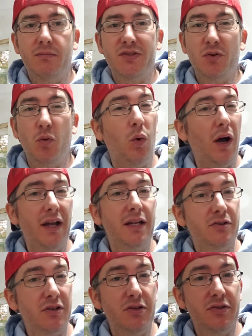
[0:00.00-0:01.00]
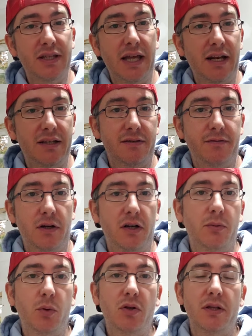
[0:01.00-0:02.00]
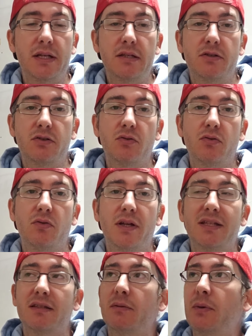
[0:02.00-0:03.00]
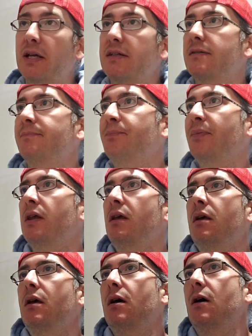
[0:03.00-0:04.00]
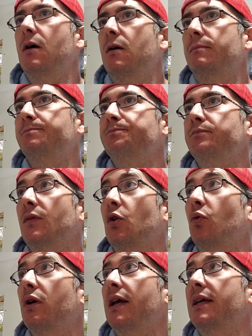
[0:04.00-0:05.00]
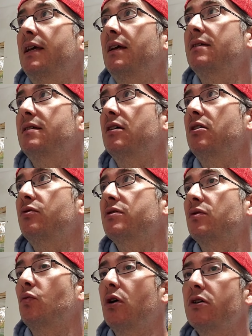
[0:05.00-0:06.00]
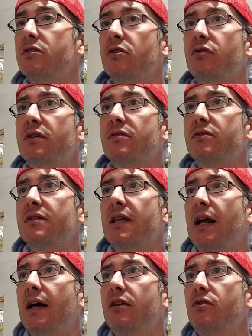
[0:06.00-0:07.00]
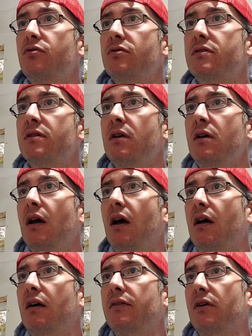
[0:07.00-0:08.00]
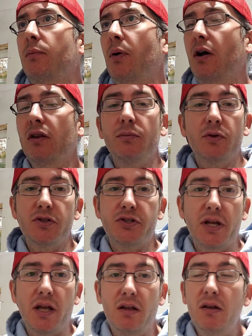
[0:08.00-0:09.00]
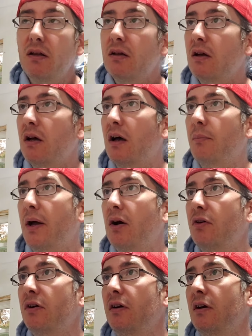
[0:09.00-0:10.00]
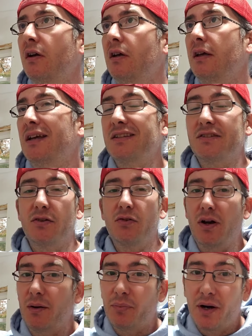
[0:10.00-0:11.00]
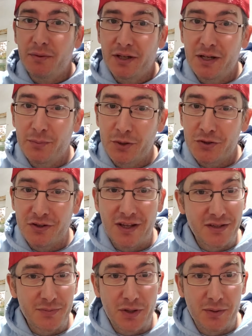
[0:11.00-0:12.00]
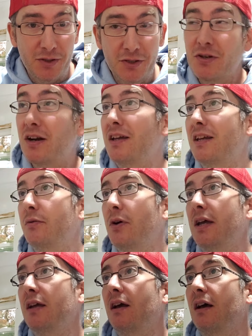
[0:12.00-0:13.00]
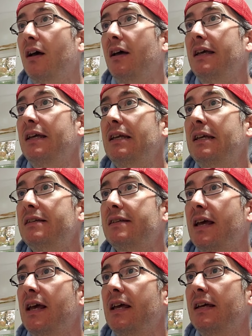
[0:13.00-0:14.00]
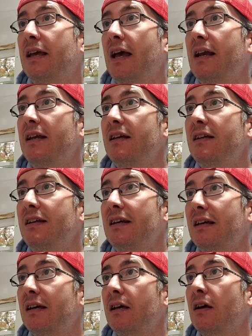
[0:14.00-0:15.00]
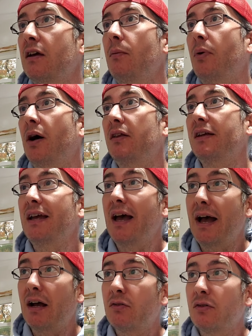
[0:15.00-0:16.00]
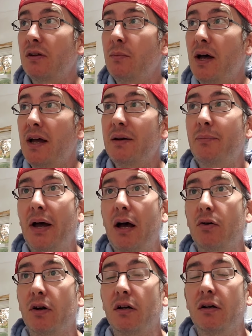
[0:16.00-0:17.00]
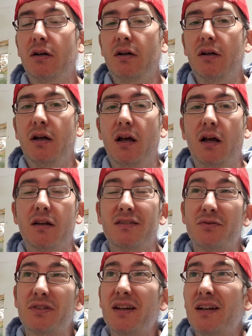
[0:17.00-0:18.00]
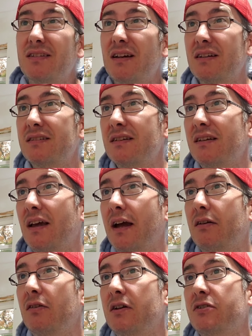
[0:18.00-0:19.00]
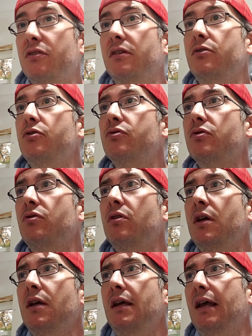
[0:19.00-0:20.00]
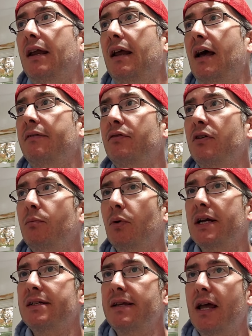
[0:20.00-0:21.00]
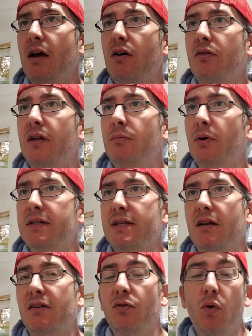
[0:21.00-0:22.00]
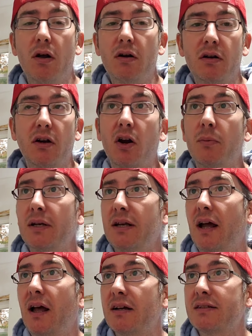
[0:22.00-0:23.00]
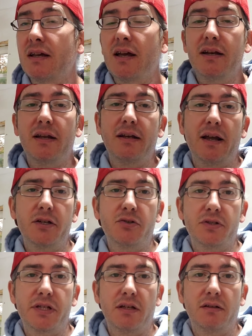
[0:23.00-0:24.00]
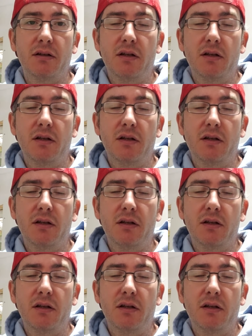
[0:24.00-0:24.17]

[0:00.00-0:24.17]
So why introduce that as a variable into the mix? What I can tell you is the water gel crystals that I use, they're a polymer gel powder. And so I'm probably going to butcher this, but I'm going to try anyway. It is a cationic polyacrylamide powder. So it's non-toxic, ecologically neutral, and after it breaks down into water, carbon dioxide, and nitrogen.